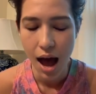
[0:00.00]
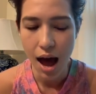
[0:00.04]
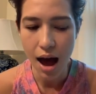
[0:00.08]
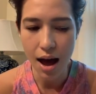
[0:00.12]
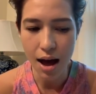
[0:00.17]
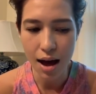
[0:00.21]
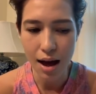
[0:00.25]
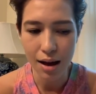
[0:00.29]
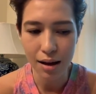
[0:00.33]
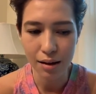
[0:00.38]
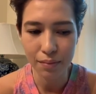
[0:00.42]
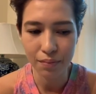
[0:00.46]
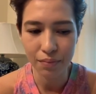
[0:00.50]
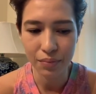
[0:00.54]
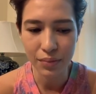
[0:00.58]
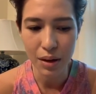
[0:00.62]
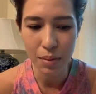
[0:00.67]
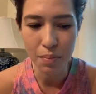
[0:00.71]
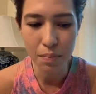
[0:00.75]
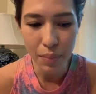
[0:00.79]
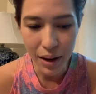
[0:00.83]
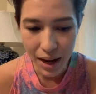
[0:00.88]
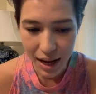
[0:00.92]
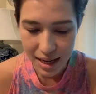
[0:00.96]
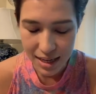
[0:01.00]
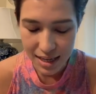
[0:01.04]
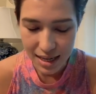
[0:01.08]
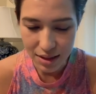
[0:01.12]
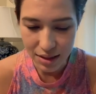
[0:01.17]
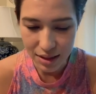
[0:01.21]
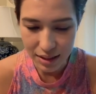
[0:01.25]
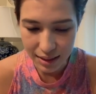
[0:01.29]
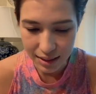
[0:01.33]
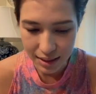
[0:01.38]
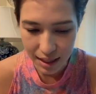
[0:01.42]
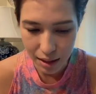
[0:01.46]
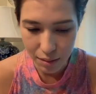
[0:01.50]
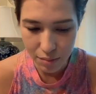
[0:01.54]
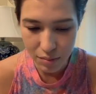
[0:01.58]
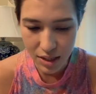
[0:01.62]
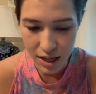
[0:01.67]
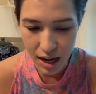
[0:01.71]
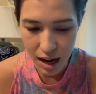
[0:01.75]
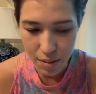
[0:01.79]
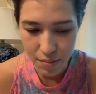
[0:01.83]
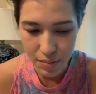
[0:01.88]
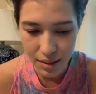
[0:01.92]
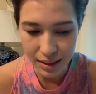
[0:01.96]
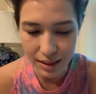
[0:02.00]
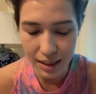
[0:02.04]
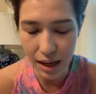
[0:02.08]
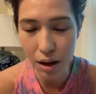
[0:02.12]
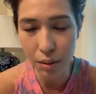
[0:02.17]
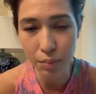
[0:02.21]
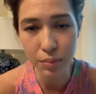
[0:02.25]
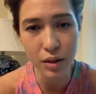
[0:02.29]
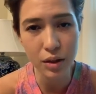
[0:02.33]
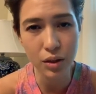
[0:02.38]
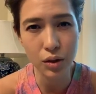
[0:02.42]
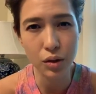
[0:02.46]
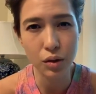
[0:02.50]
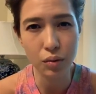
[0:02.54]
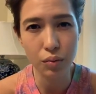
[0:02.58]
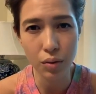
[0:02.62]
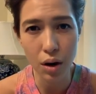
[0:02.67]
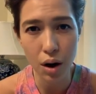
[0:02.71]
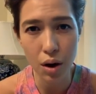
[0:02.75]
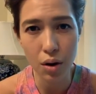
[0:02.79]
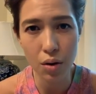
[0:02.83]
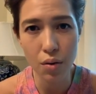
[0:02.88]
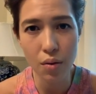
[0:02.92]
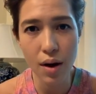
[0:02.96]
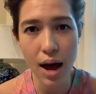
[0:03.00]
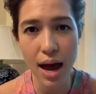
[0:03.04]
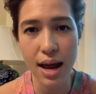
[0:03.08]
But at the same time, it's helped us grow,